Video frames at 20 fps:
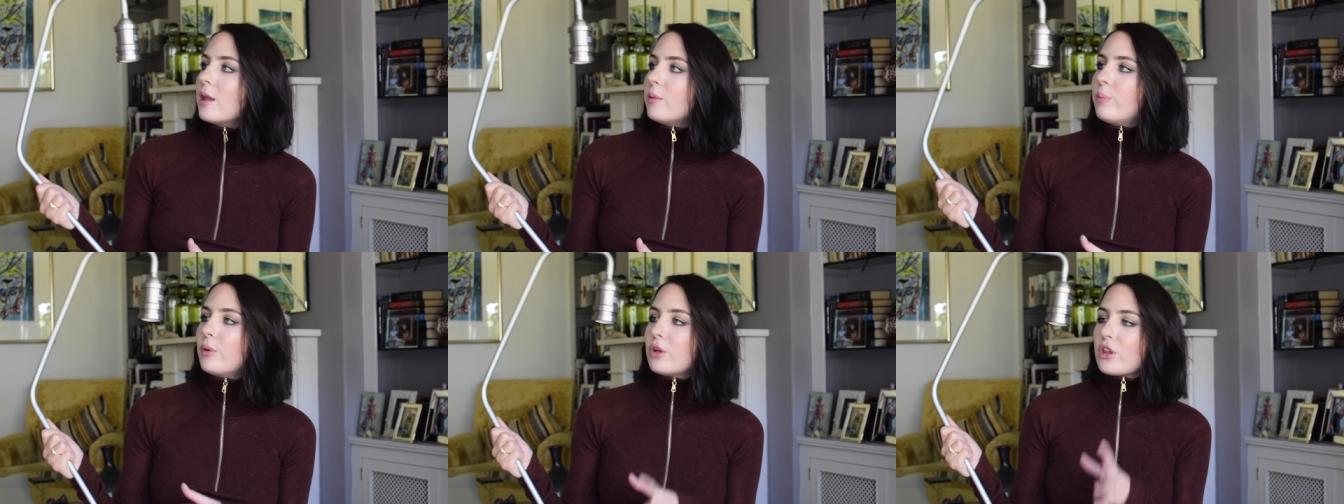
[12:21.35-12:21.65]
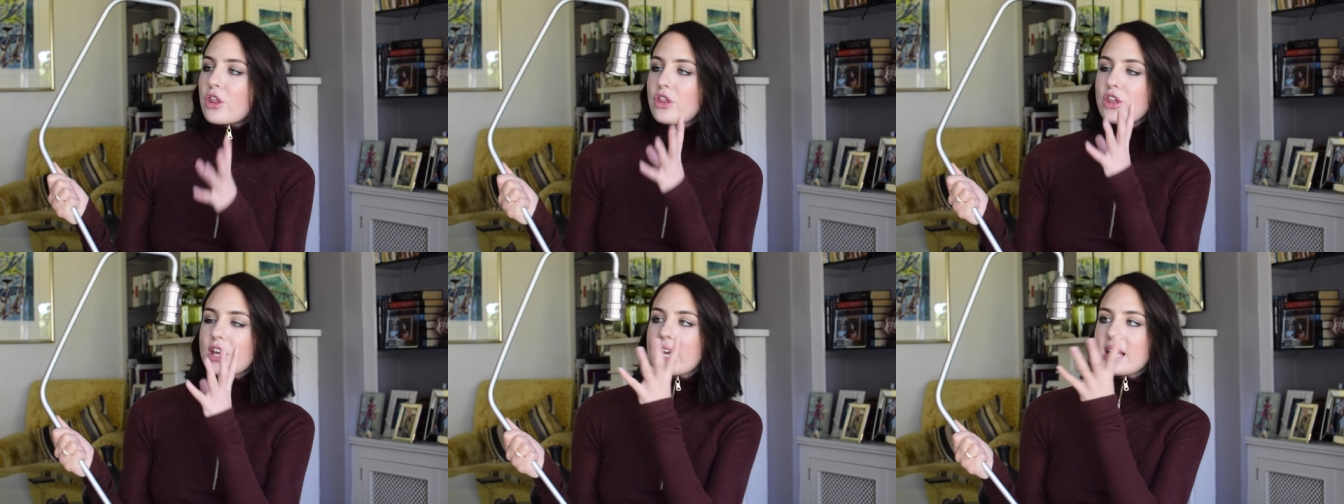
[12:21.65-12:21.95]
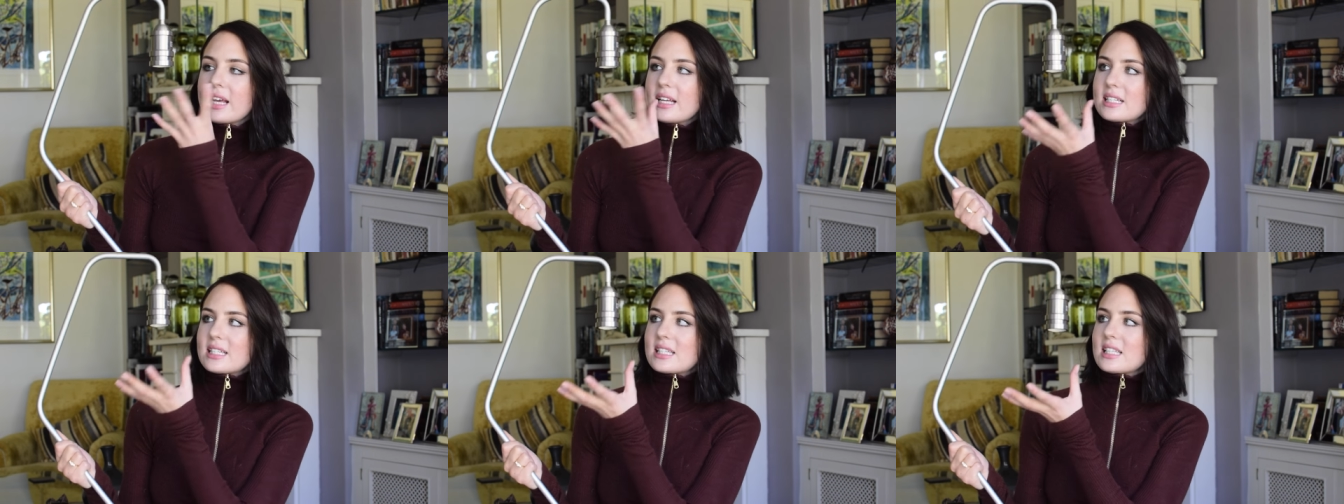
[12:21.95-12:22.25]
But the thing
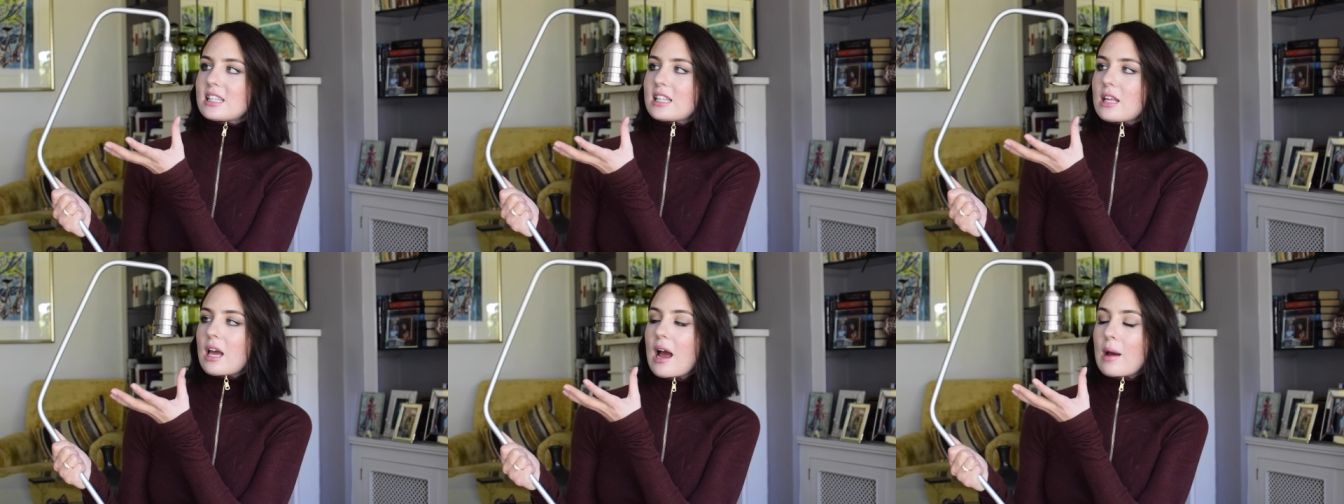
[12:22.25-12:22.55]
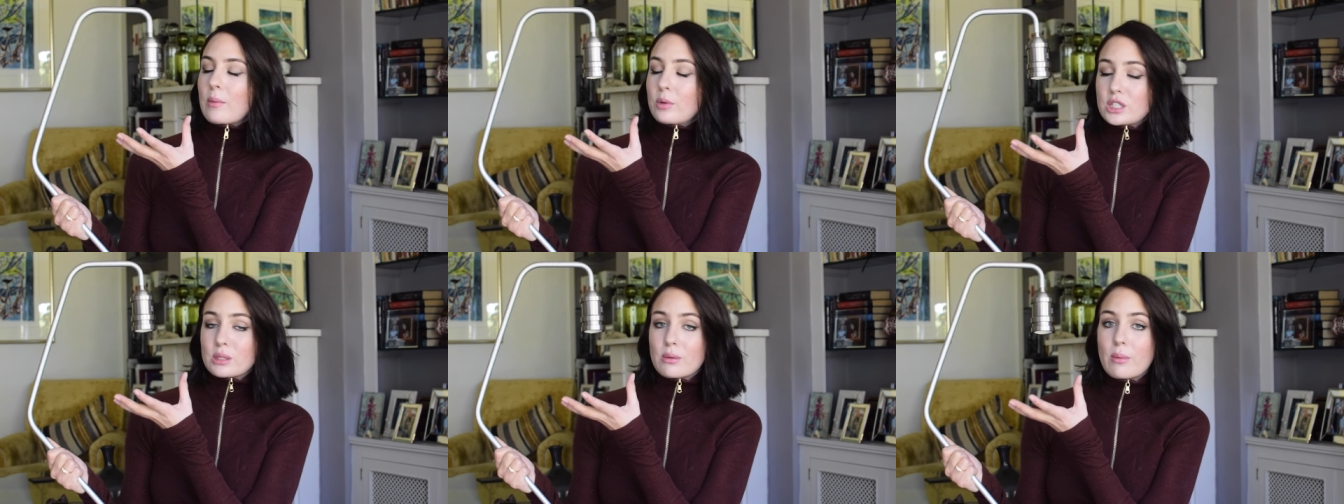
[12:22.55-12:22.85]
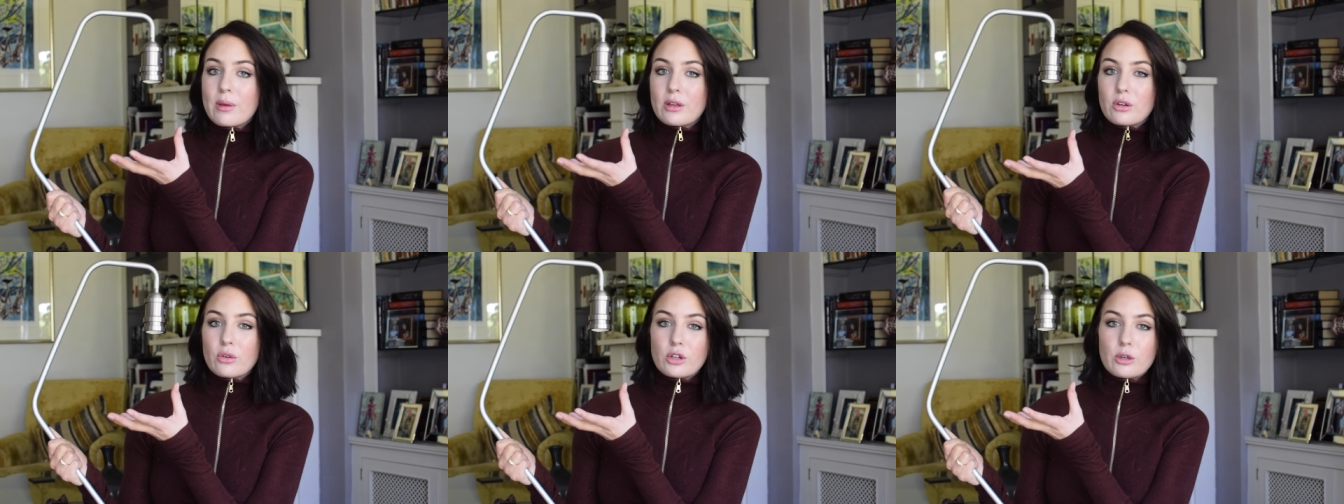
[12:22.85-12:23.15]
is, uh, which I'm a
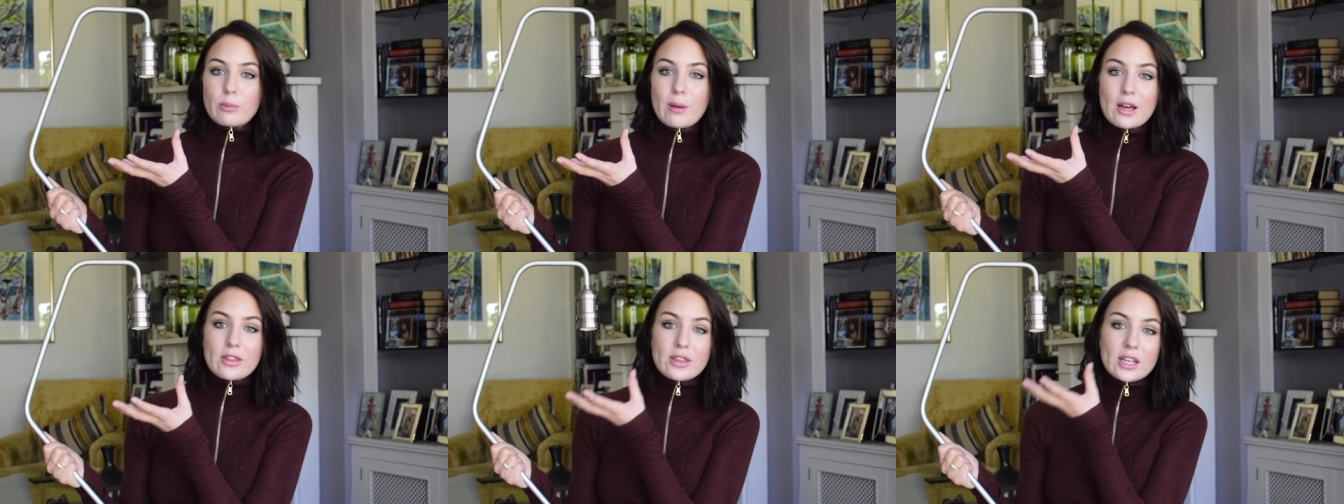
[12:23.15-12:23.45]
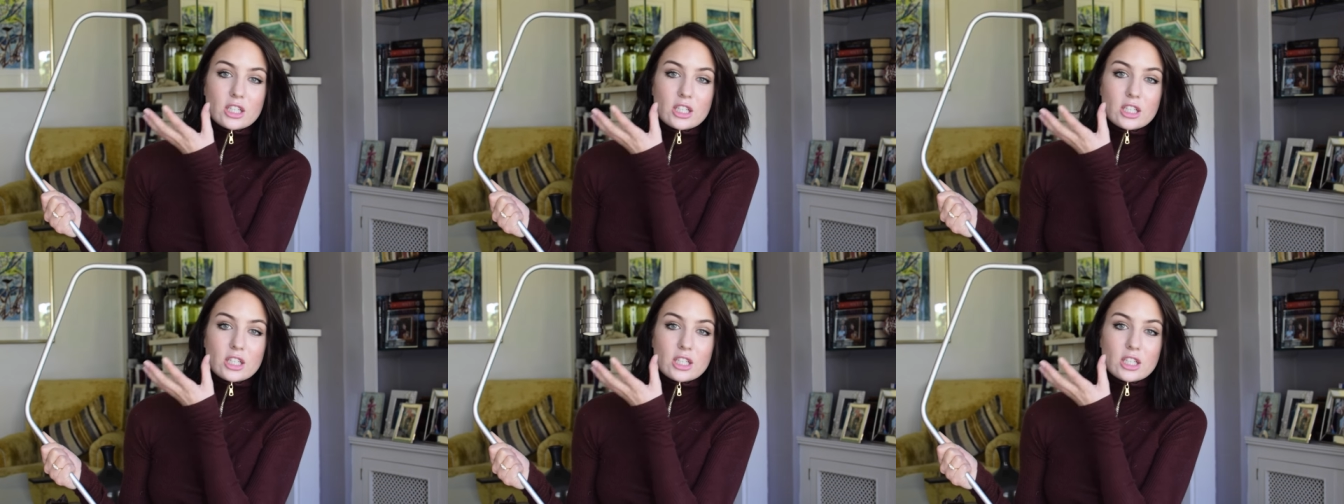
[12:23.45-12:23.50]
bit annoyed about,